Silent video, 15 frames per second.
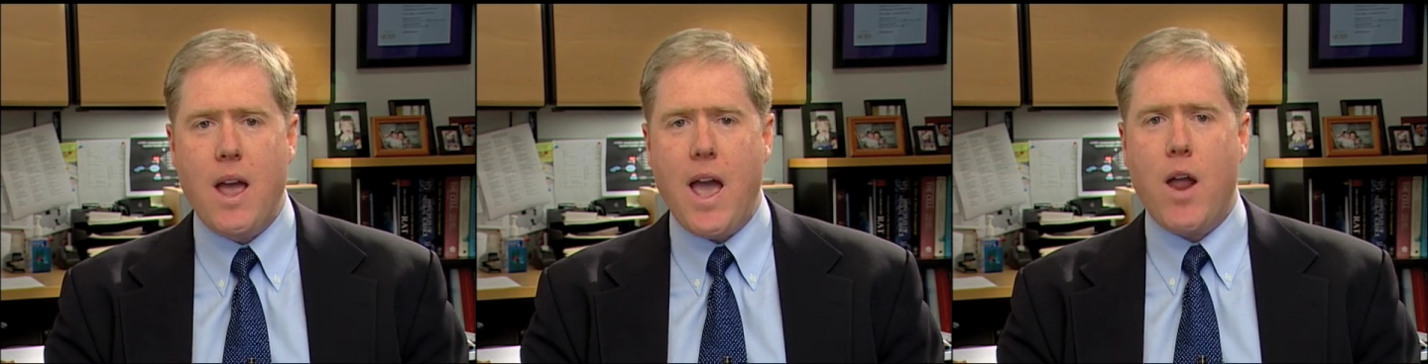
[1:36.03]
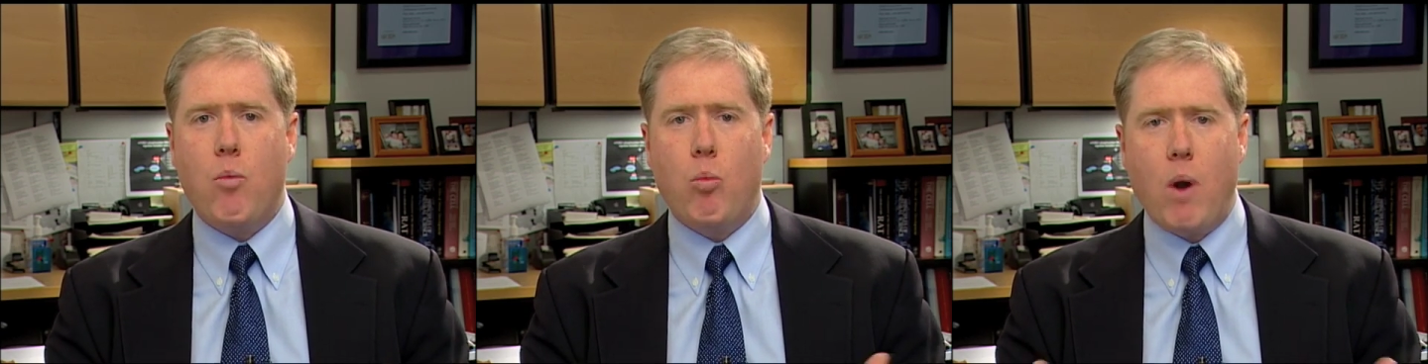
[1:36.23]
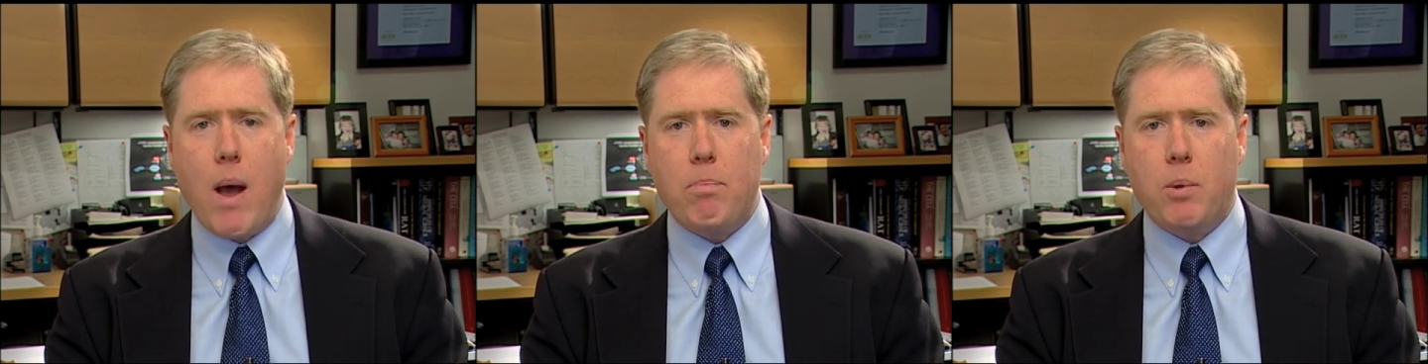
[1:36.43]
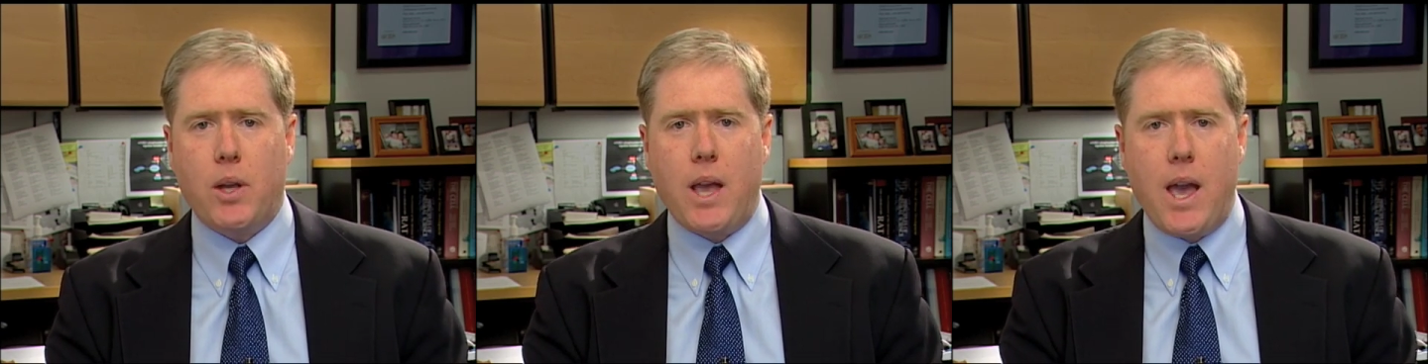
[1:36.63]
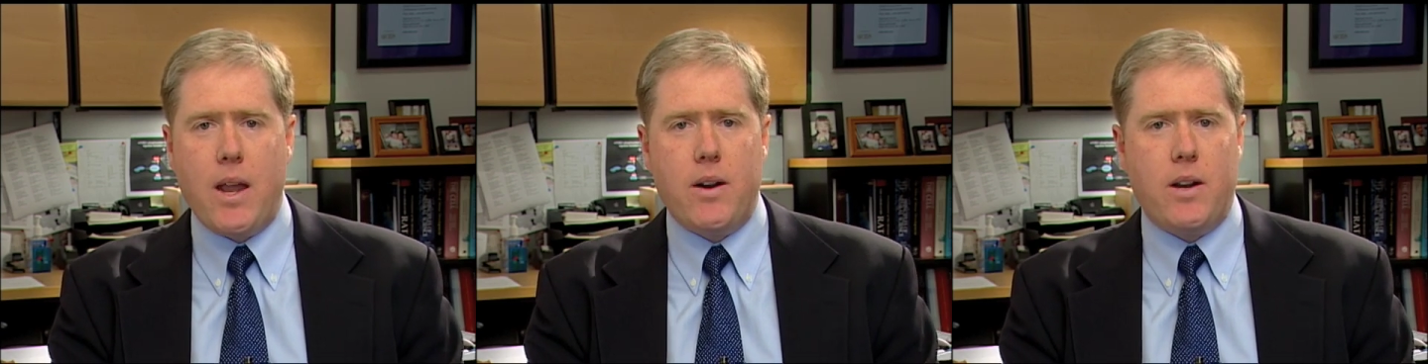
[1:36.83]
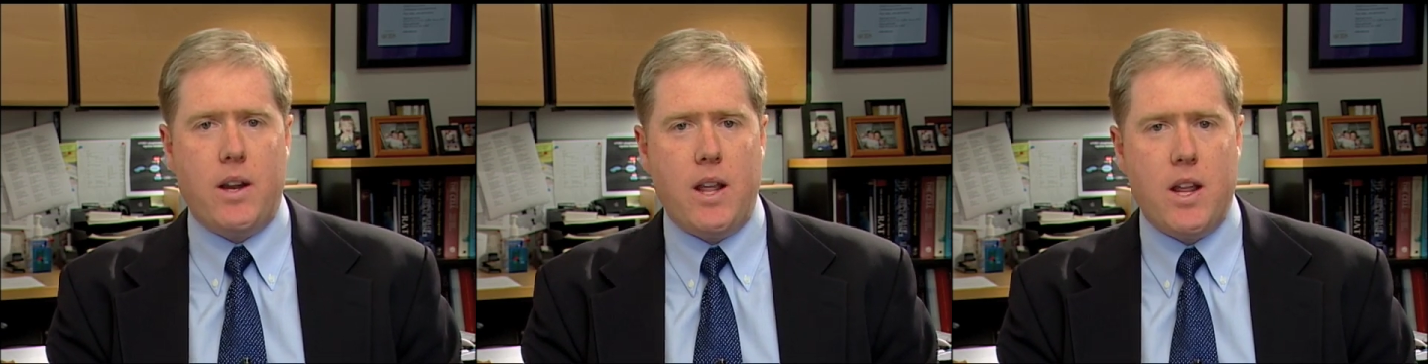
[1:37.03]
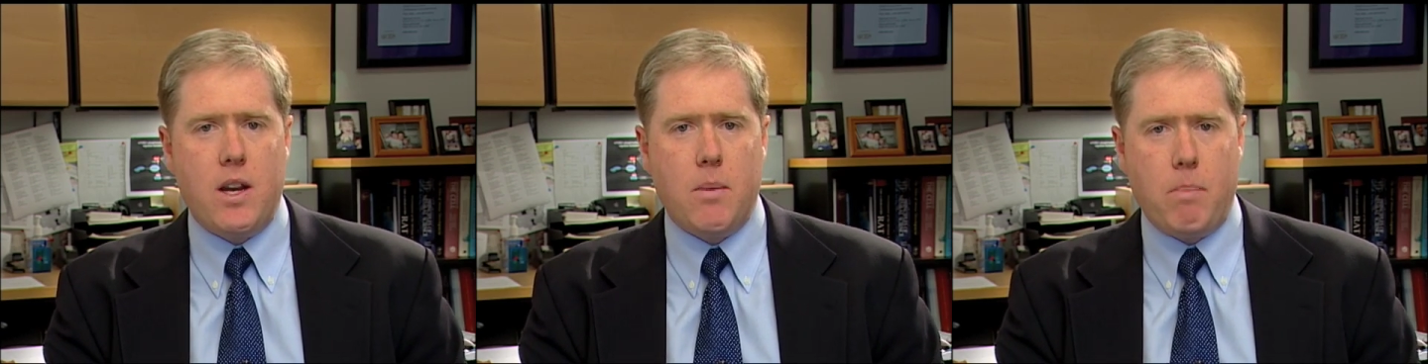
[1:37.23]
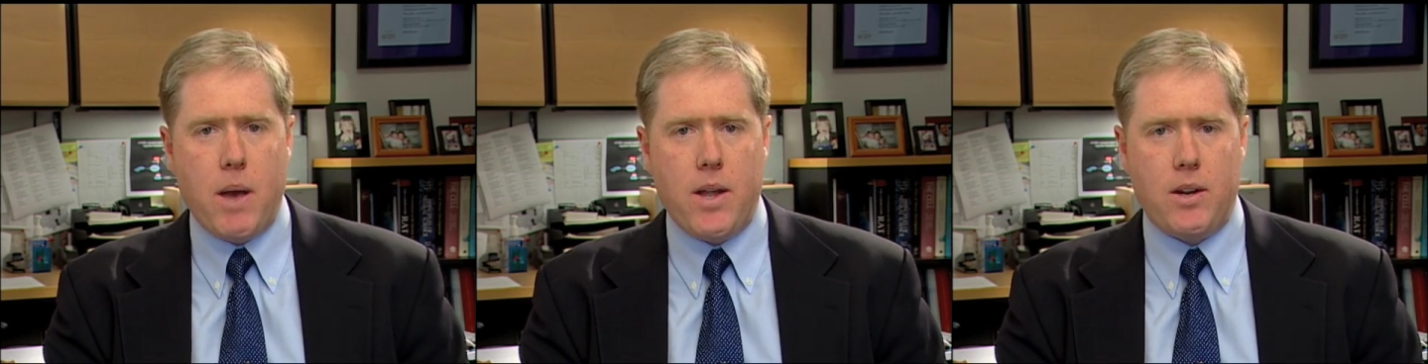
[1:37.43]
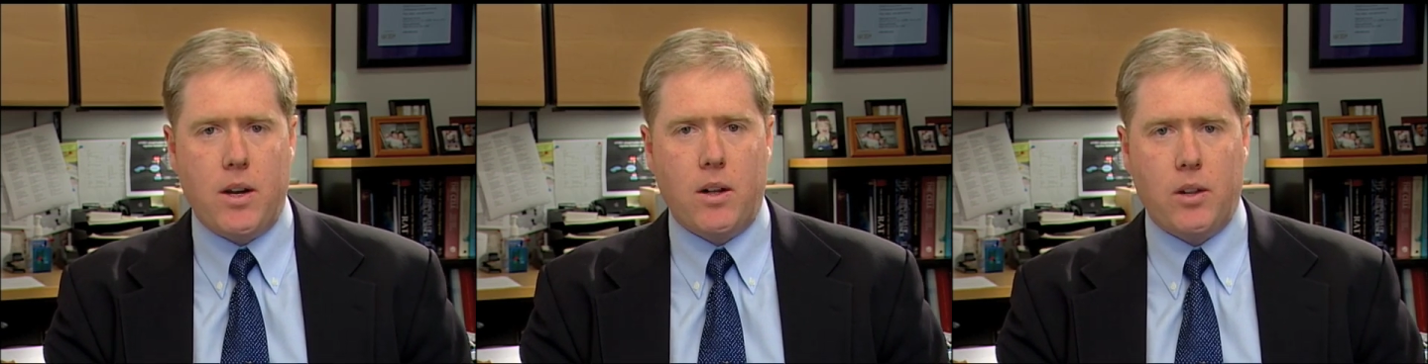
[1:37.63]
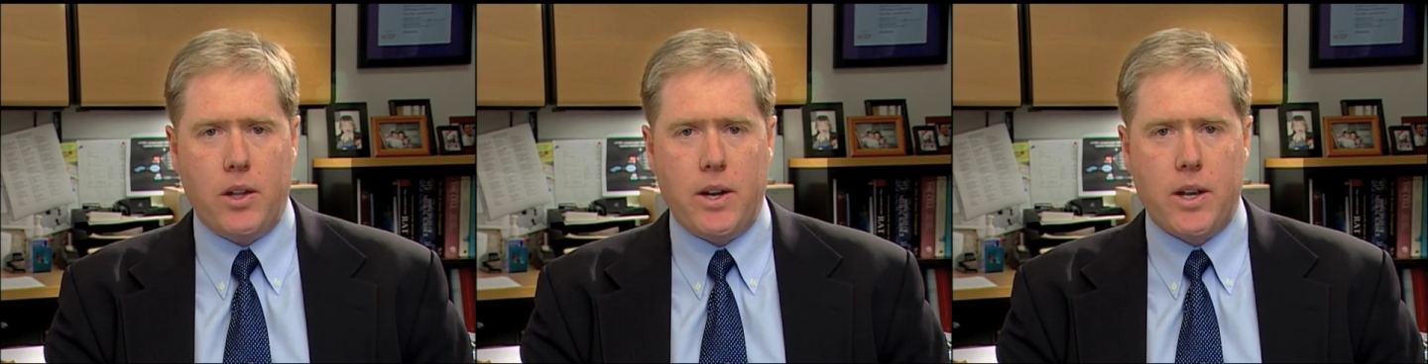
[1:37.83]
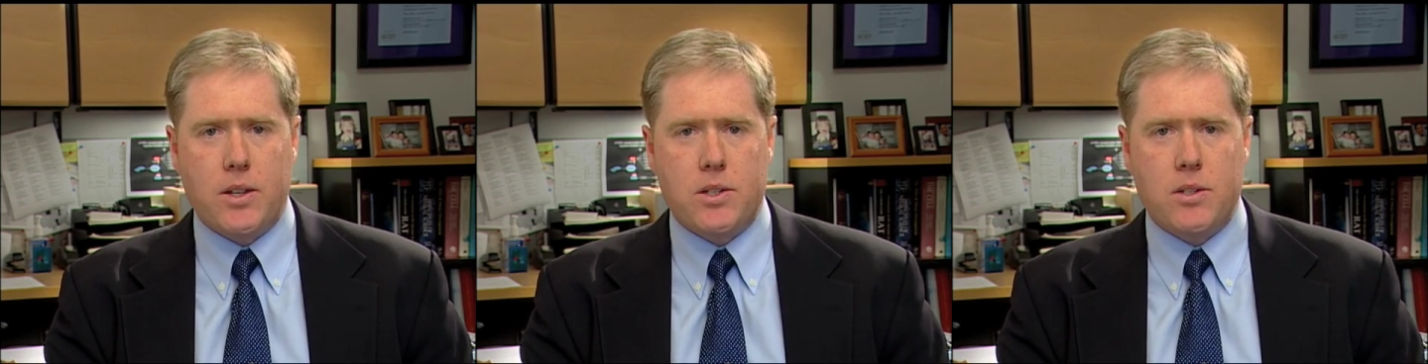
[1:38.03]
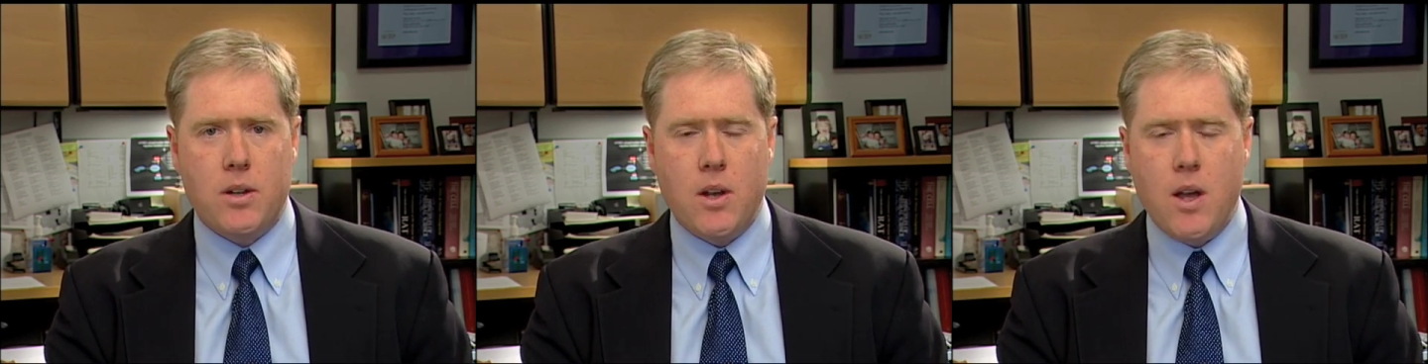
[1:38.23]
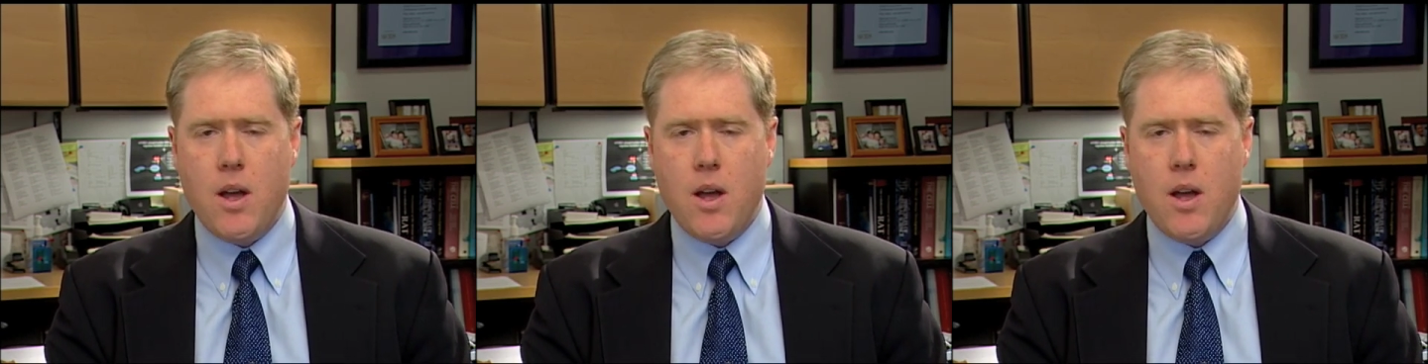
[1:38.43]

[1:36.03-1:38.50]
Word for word: and replicated in independent clinics,